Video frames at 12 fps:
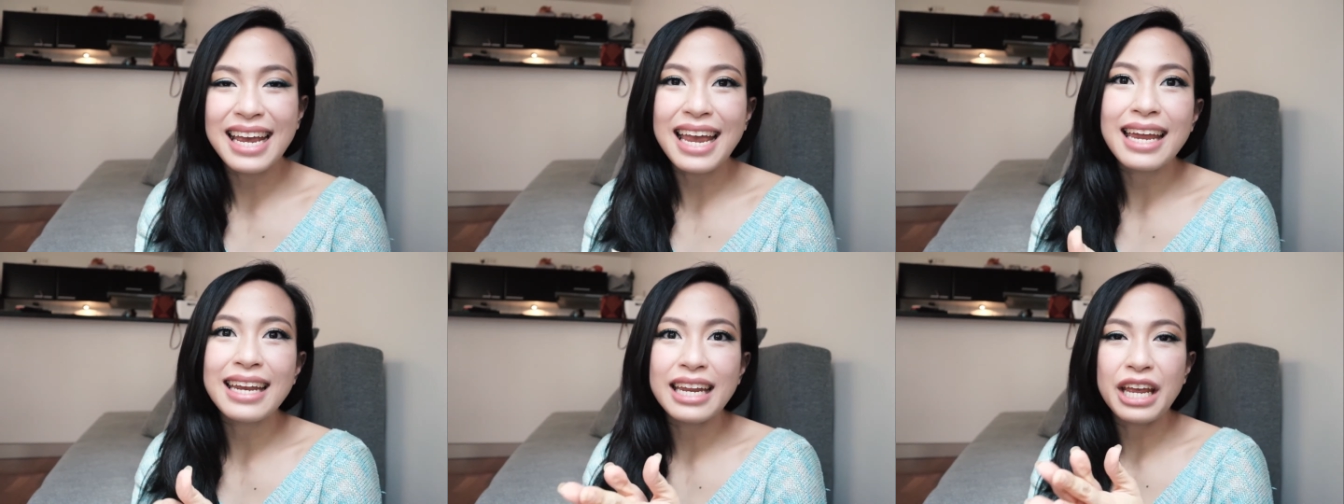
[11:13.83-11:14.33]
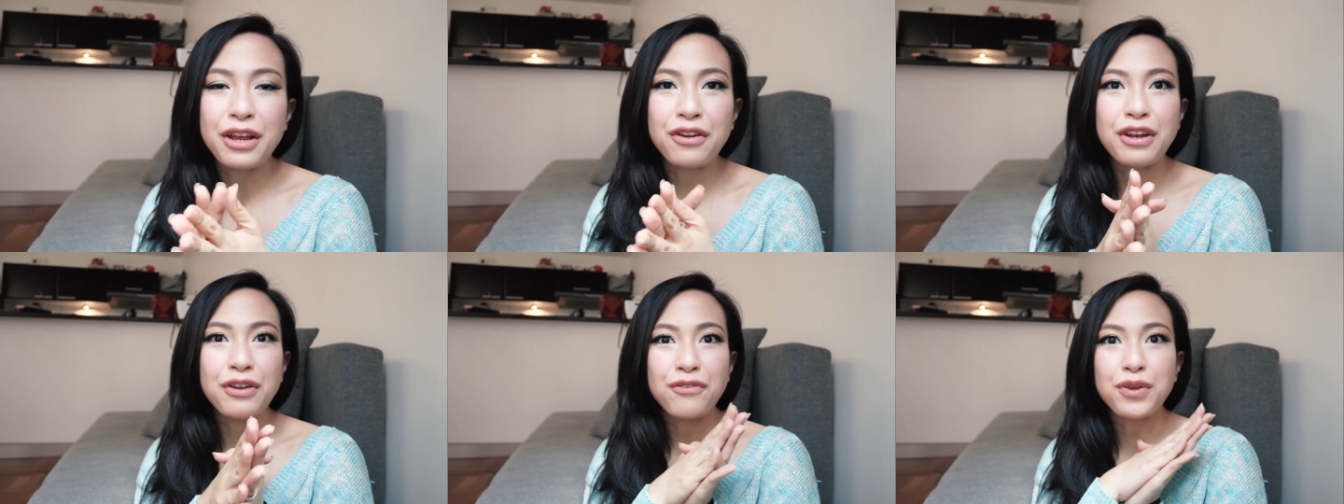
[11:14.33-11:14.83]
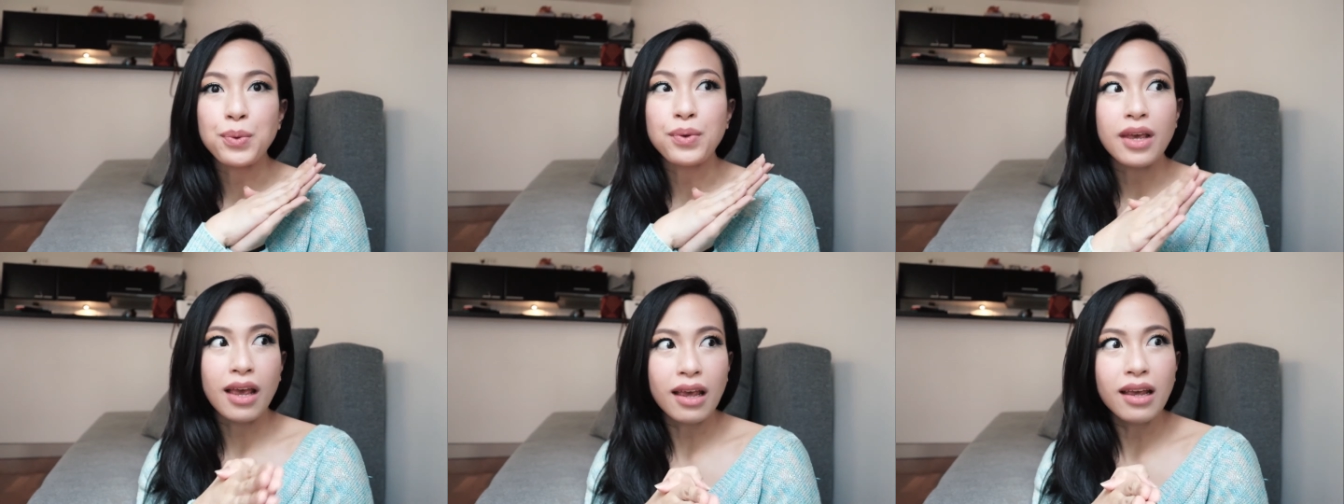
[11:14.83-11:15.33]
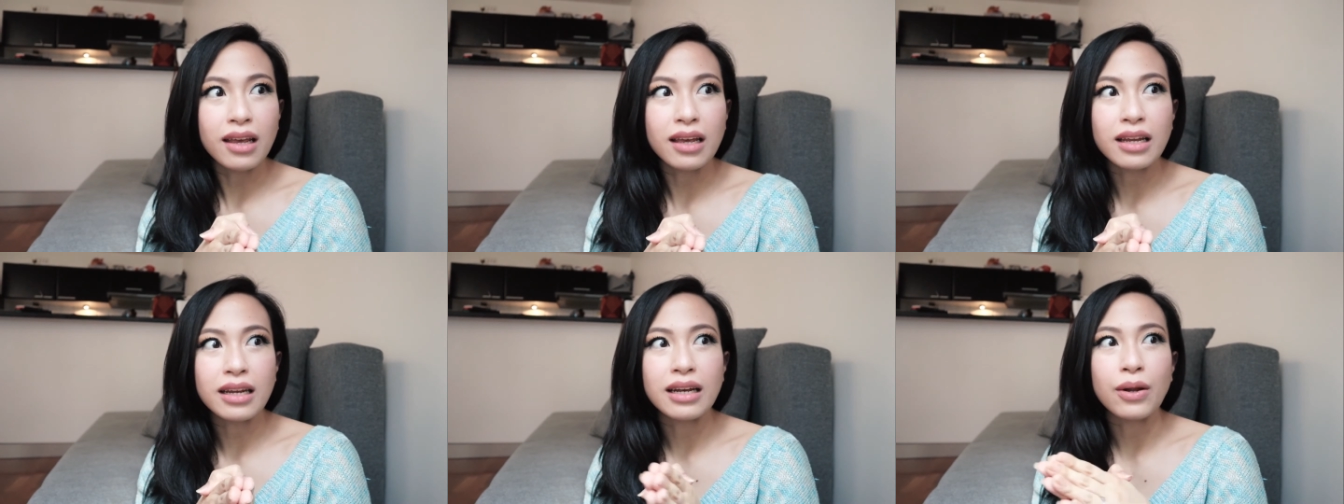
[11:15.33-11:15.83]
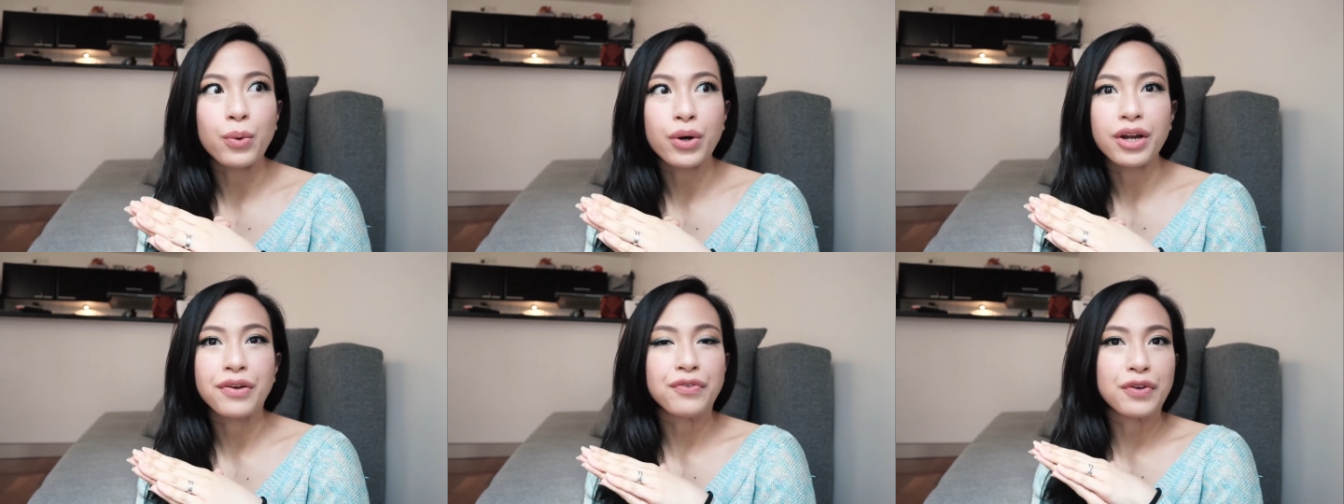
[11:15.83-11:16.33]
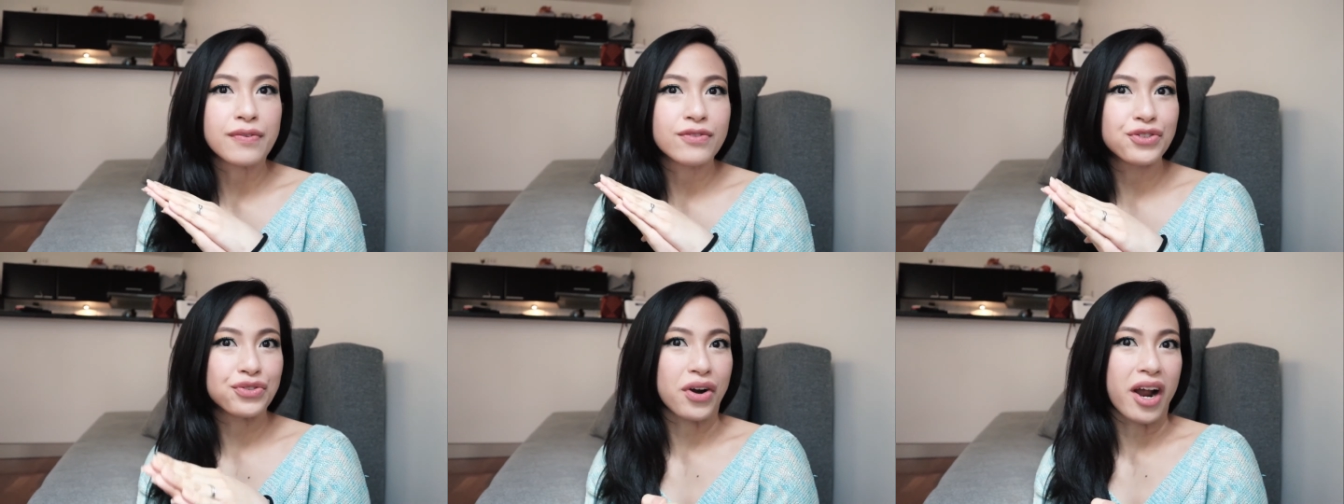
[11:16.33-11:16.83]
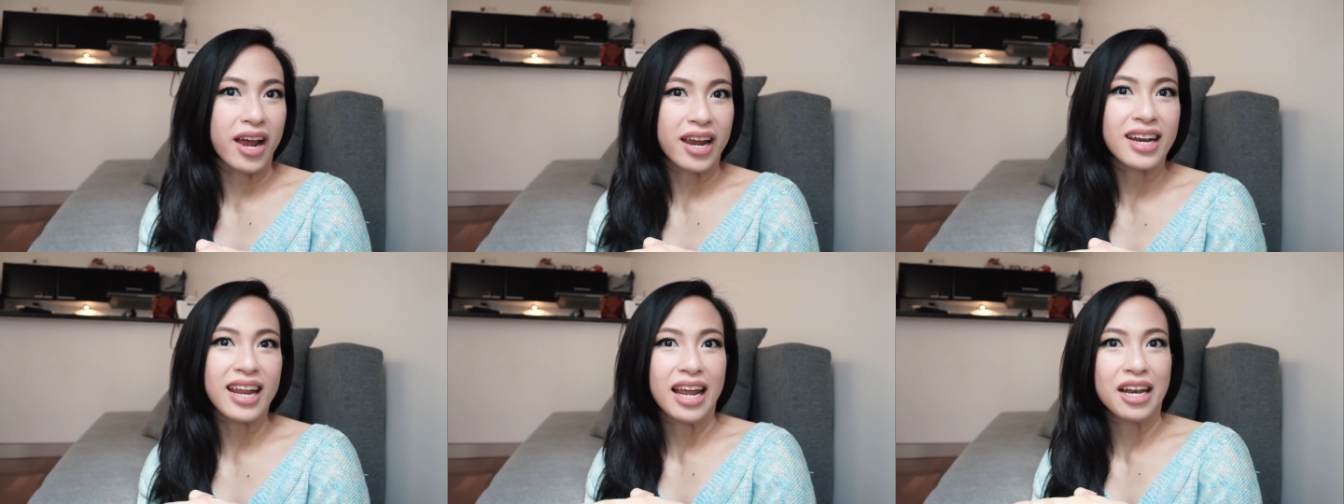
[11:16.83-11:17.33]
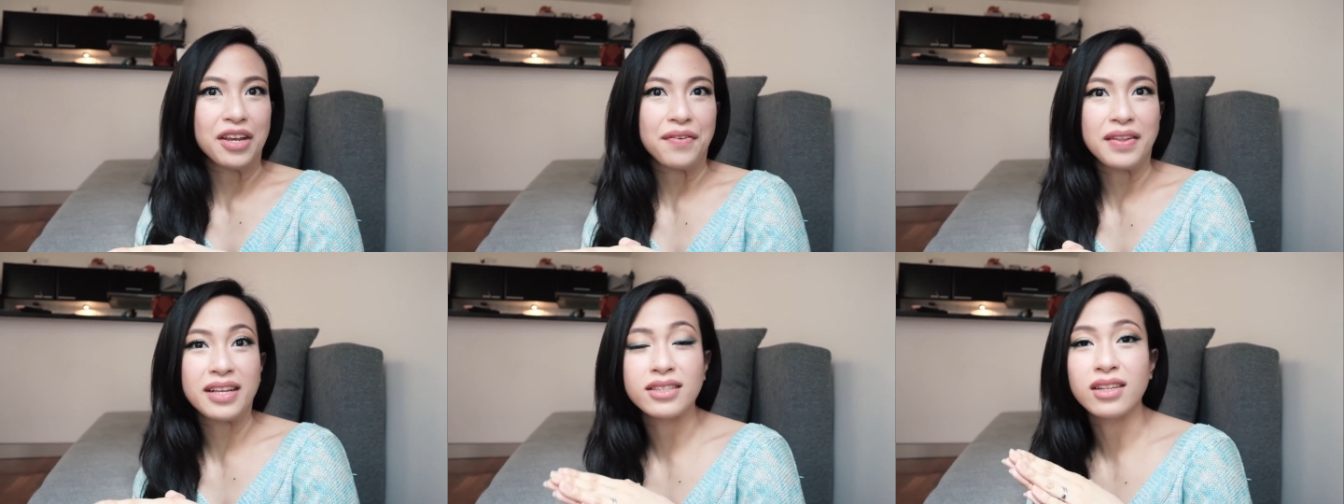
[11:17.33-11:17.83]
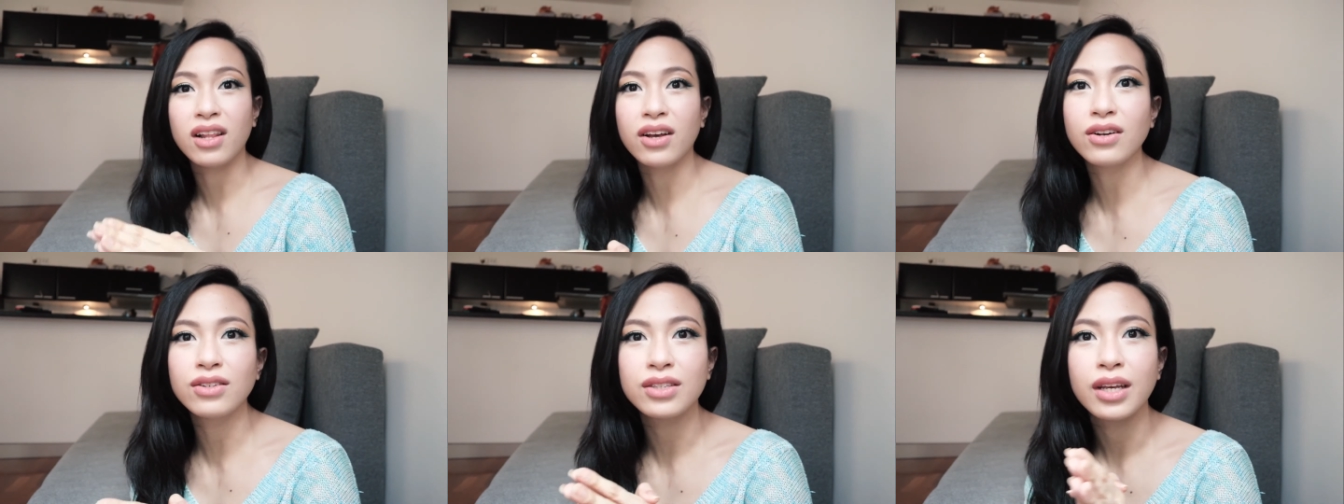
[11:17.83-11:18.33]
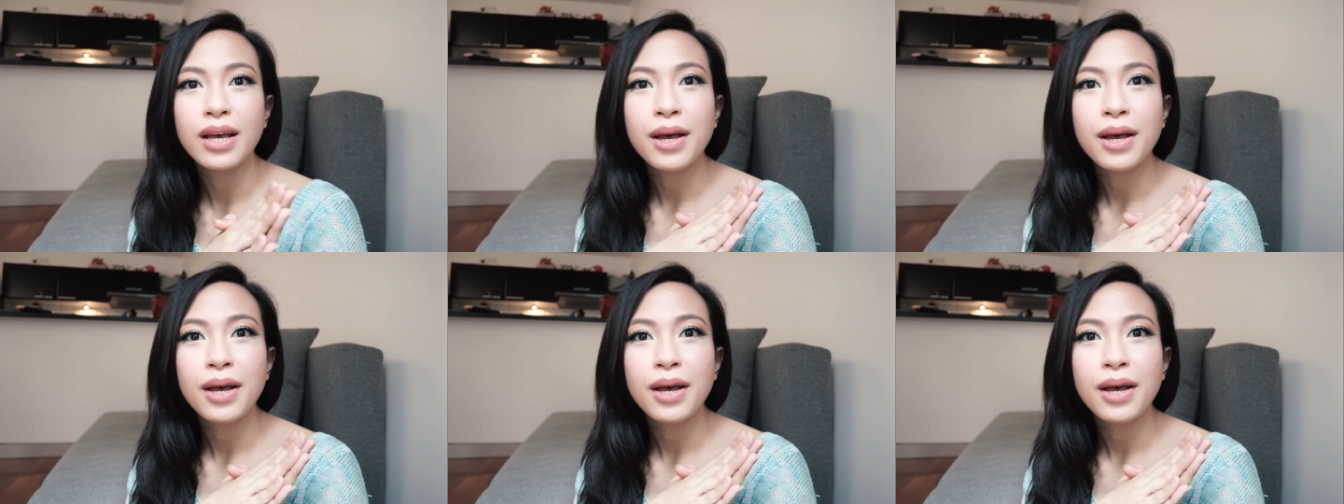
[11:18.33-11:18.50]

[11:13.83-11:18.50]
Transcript: and if you can, or if you've tried any of these looks,